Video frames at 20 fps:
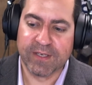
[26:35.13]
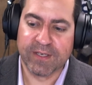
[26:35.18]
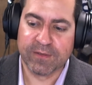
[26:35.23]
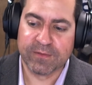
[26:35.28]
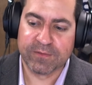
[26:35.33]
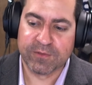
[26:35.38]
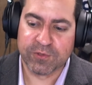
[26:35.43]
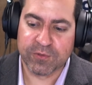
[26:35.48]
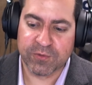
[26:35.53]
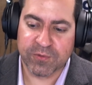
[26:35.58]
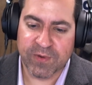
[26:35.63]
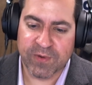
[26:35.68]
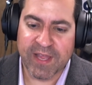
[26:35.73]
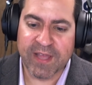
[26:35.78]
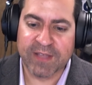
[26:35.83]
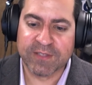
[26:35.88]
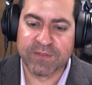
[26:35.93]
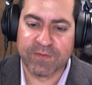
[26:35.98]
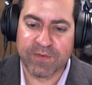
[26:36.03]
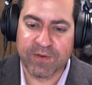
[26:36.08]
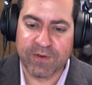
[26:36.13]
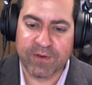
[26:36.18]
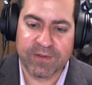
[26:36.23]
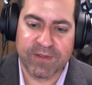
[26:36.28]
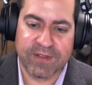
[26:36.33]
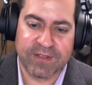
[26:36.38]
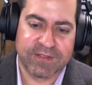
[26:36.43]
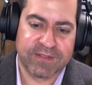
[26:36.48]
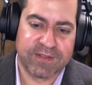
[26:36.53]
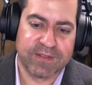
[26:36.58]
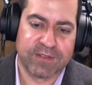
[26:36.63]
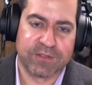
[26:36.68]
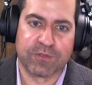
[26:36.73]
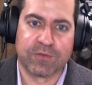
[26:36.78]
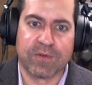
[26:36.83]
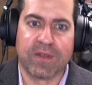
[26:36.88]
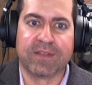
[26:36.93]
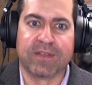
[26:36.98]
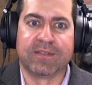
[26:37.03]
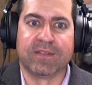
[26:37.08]
you know, transfer this, this
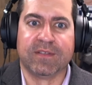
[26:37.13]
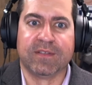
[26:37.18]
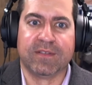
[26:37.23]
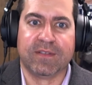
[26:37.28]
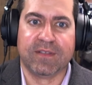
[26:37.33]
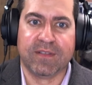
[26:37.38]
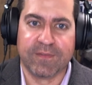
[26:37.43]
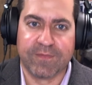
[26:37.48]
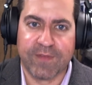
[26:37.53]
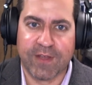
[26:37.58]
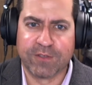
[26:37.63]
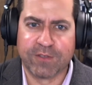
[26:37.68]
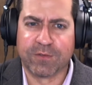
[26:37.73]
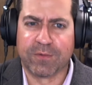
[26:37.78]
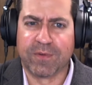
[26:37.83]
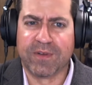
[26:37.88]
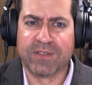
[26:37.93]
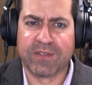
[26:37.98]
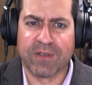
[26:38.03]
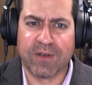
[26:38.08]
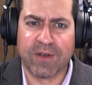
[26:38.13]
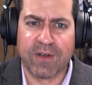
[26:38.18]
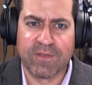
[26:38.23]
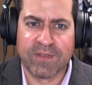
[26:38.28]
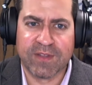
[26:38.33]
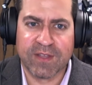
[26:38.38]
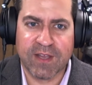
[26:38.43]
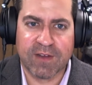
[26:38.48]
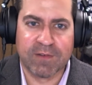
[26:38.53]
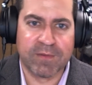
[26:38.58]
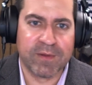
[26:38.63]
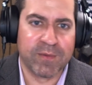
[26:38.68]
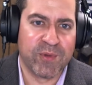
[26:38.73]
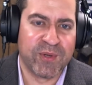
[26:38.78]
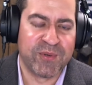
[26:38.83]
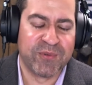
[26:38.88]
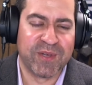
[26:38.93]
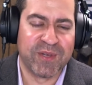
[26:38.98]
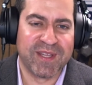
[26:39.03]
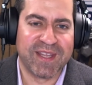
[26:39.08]
trust into the Federal Reserve and the government.
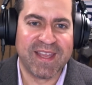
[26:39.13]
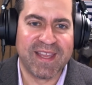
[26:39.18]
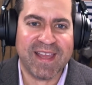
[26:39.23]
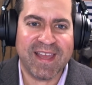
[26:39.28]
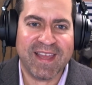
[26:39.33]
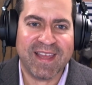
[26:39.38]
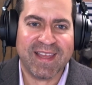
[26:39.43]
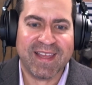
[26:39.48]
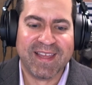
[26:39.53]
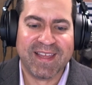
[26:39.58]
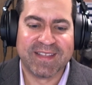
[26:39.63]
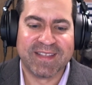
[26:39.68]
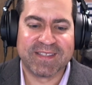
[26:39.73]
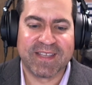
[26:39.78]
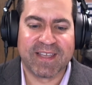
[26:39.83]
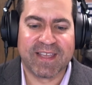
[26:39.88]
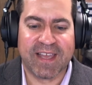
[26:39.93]
When really it's